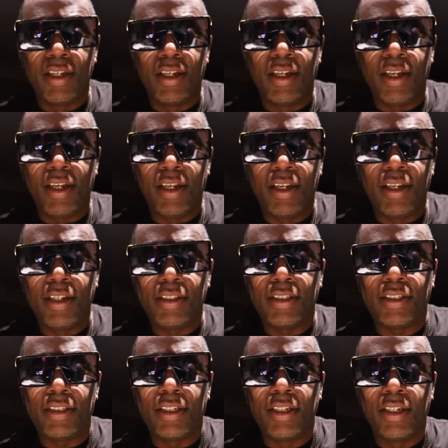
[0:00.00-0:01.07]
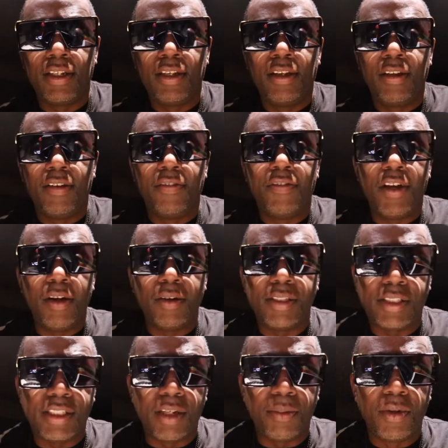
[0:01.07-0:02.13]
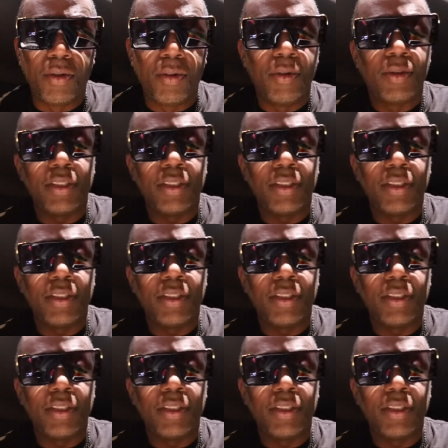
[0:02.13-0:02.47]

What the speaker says: It's very simple,